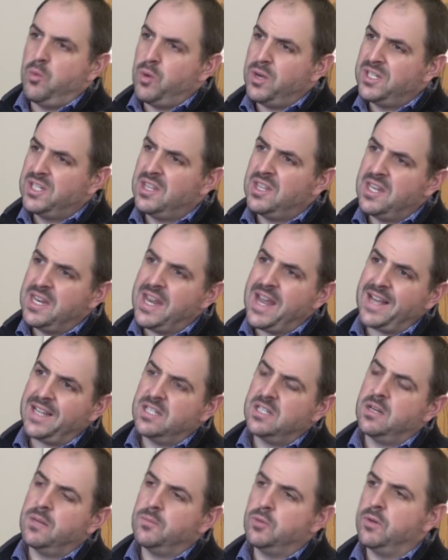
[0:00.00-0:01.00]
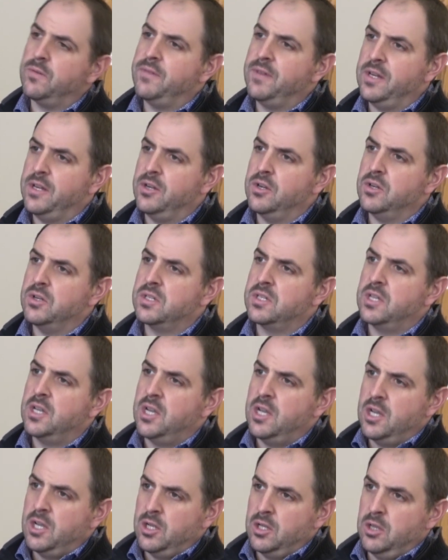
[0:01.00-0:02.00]
what did the next number of years
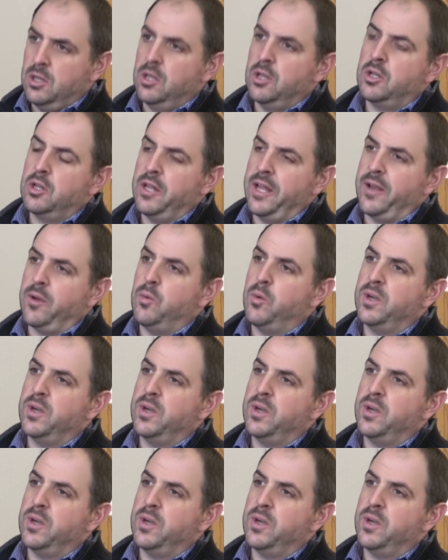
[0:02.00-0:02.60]
look like?